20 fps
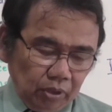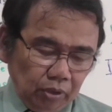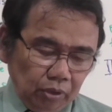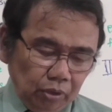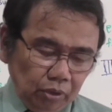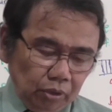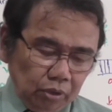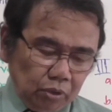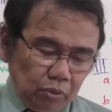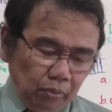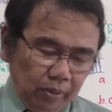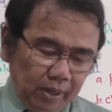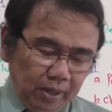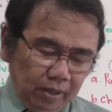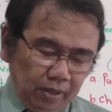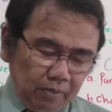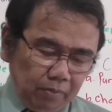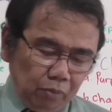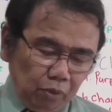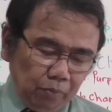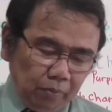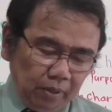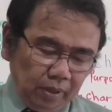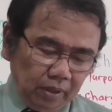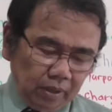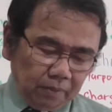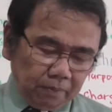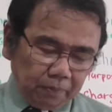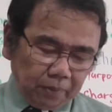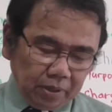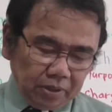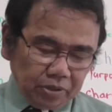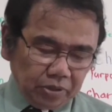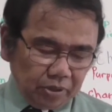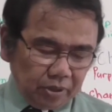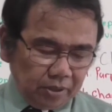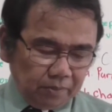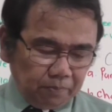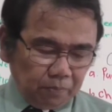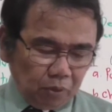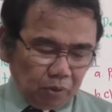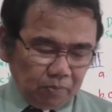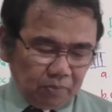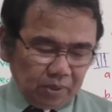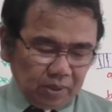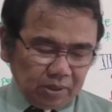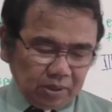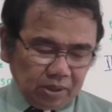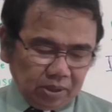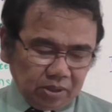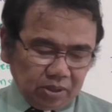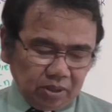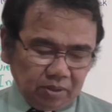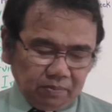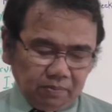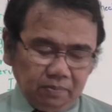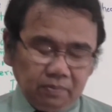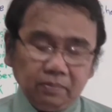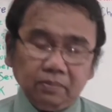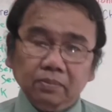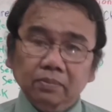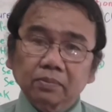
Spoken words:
Used when removing refrigerant from the system,